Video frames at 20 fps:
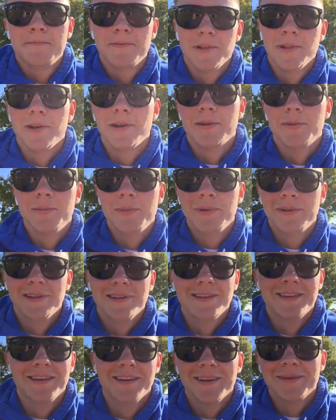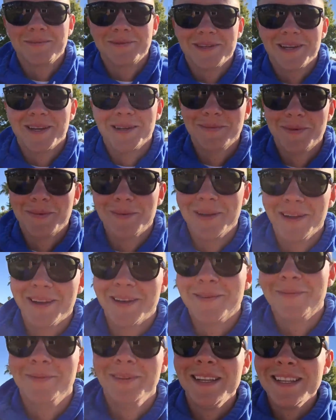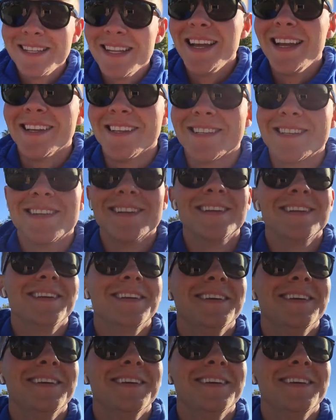Look, they think I'm checking my makeup. That's nice.